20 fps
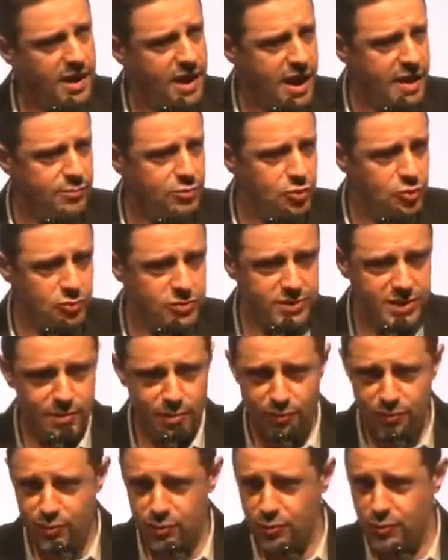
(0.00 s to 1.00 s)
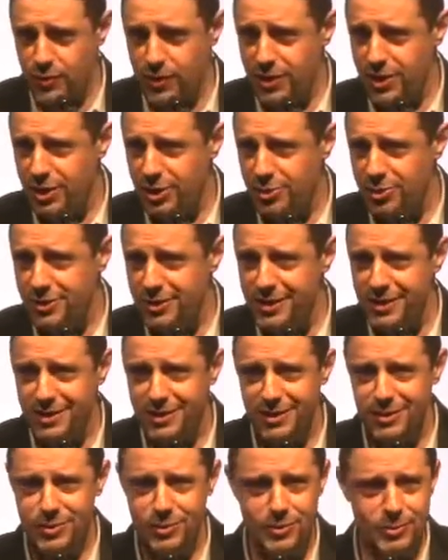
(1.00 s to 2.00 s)
I'm sure some of you here
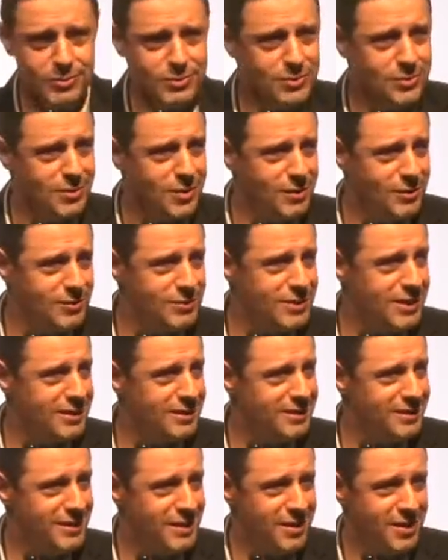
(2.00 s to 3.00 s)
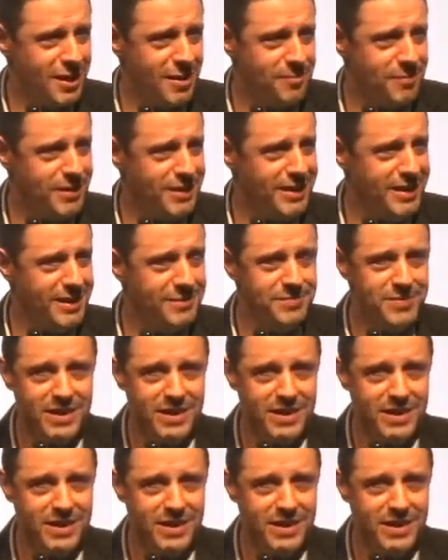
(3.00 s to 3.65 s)
use Kronos at their company.